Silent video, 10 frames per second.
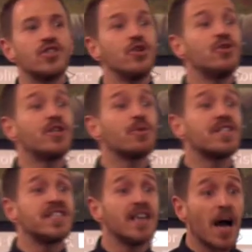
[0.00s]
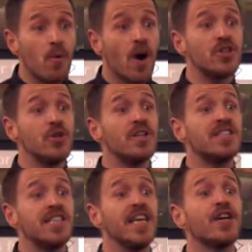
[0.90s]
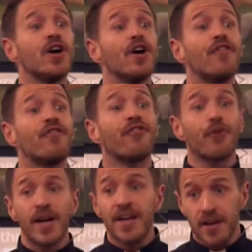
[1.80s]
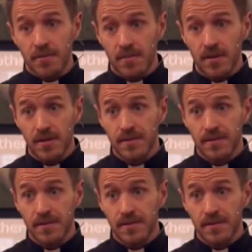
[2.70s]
you to, I want you to seek freedom